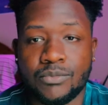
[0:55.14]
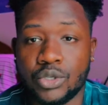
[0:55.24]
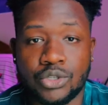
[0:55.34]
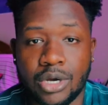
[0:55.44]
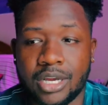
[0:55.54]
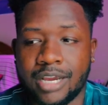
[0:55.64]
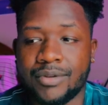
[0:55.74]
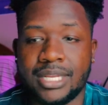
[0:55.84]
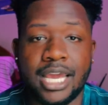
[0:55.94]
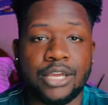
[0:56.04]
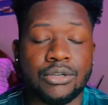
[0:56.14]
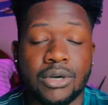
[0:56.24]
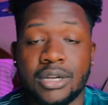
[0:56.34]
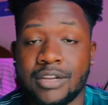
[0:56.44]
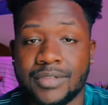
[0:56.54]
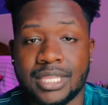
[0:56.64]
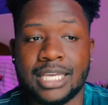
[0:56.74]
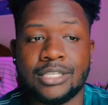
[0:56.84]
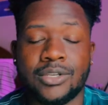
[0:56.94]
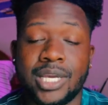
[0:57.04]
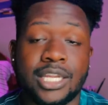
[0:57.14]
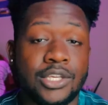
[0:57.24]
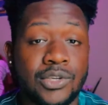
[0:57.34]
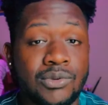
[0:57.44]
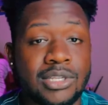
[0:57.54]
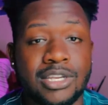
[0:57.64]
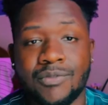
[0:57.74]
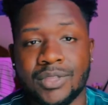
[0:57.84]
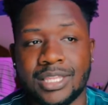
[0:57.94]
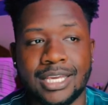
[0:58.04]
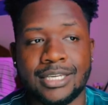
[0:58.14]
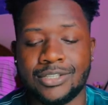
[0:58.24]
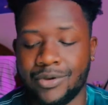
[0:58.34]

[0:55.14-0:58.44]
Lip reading: You're drawing every day, you're drawing different things, so you're getting used to different things.